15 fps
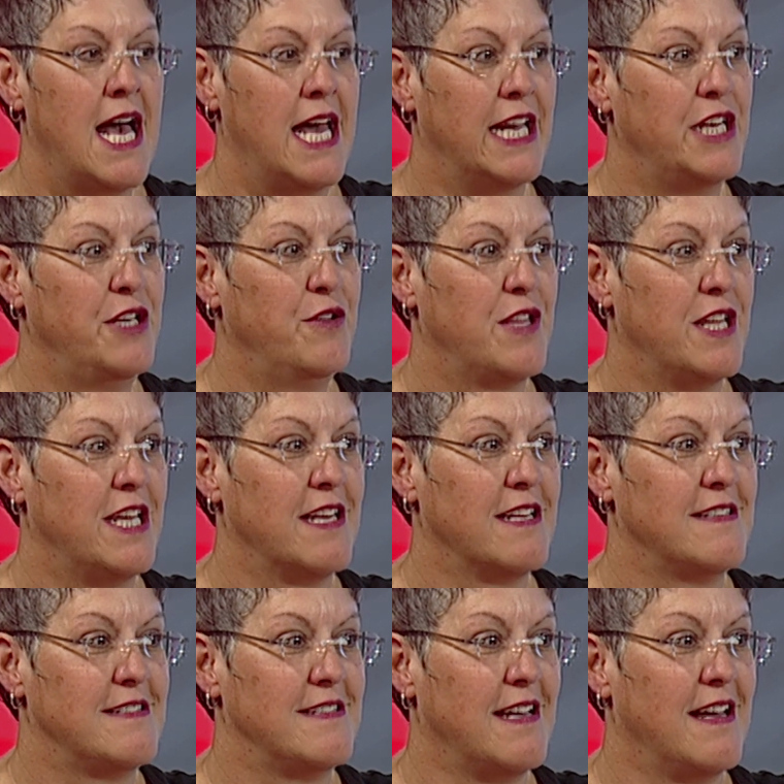And I do think
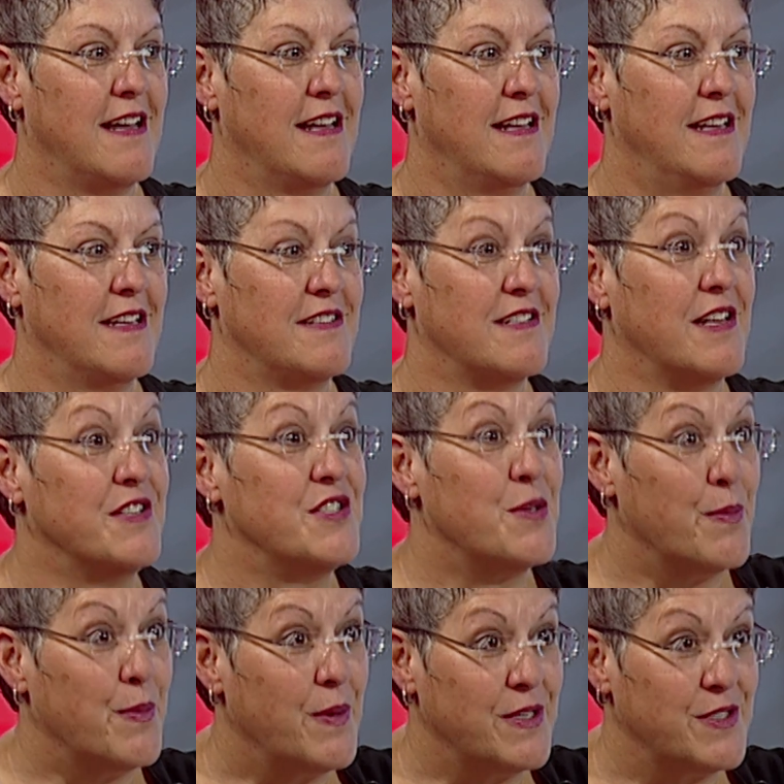it's not
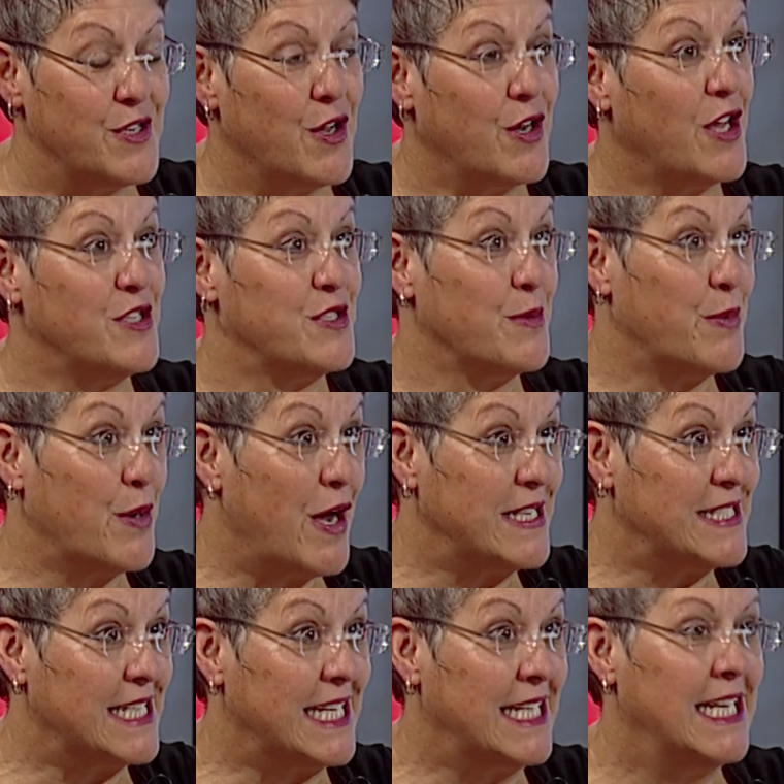
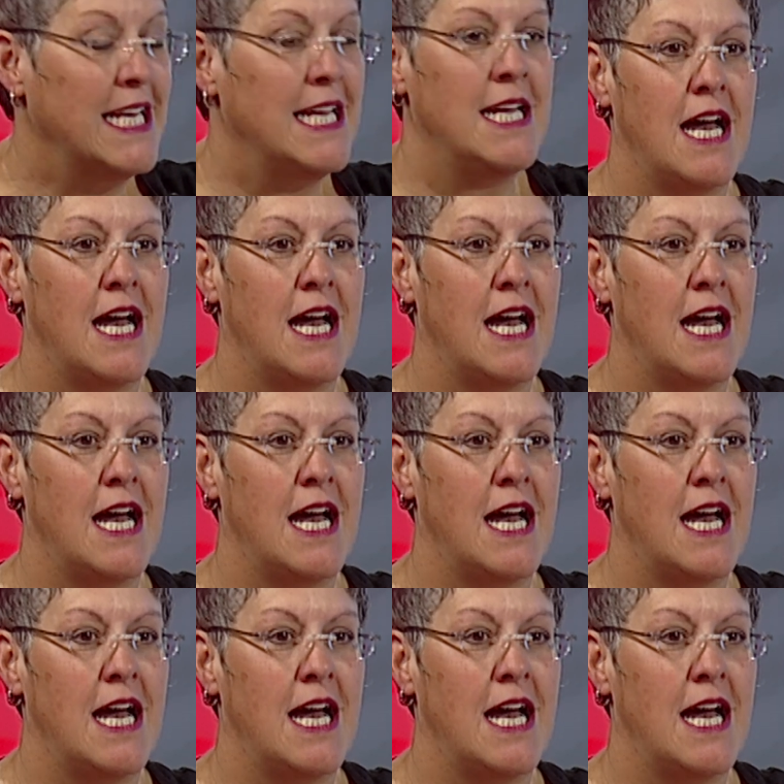unsurprising